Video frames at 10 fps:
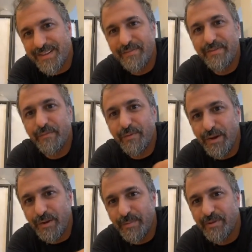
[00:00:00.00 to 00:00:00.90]
if the
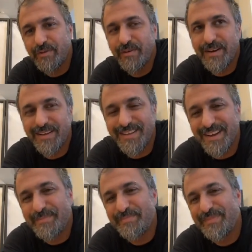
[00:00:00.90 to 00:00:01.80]
volume is correct.
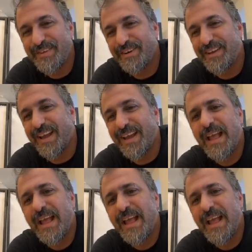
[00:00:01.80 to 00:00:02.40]
Okay.